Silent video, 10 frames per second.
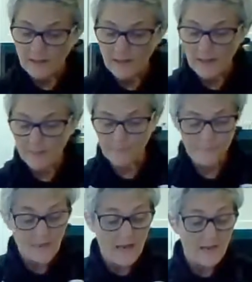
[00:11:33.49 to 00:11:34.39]

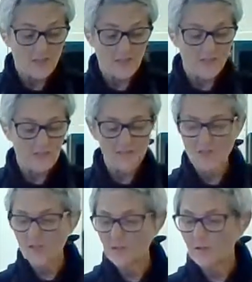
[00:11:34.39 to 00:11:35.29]
I should
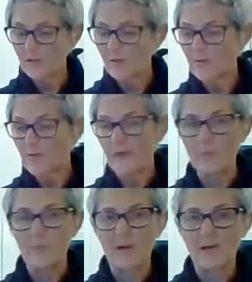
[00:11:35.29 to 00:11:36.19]
mention to you that
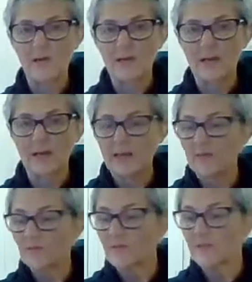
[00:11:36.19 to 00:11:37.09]
the butter that I
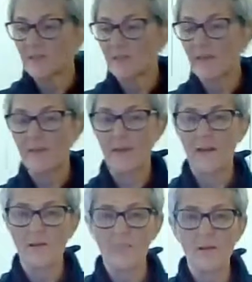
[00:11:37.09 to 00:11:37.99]
used in the
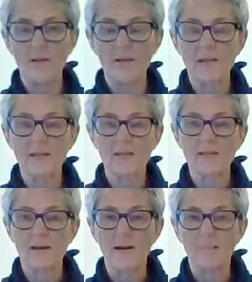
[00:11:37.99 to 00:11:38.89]
caramel is